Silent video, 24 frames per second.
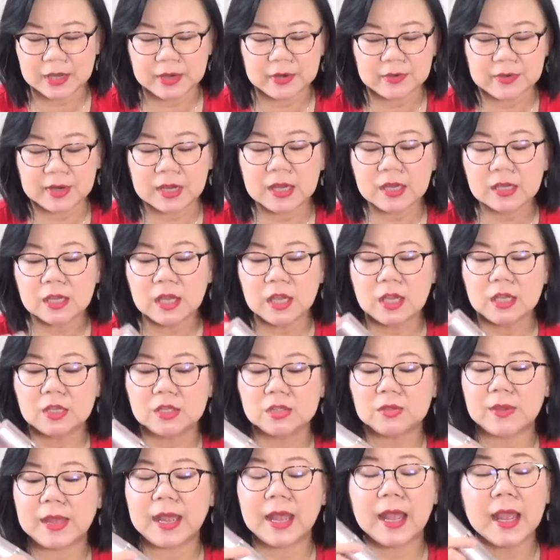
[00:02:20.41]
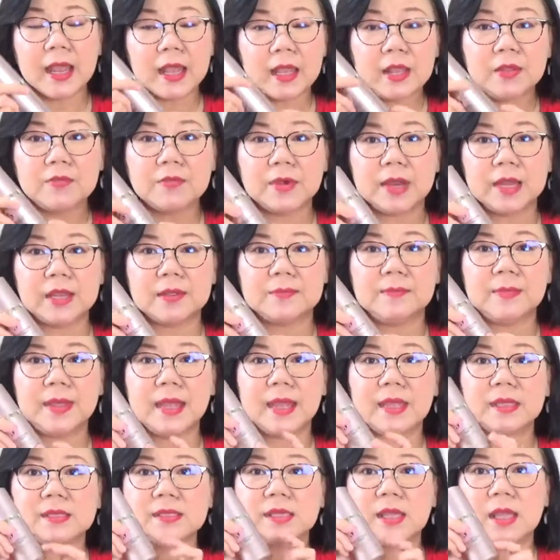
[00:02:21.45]
All right, so I highly
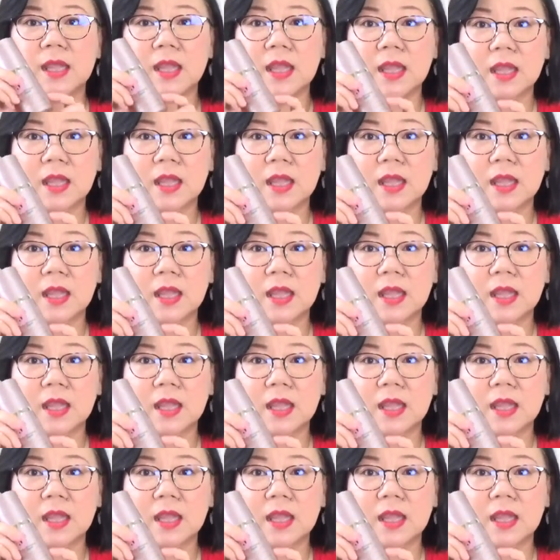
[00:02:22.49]
recommend.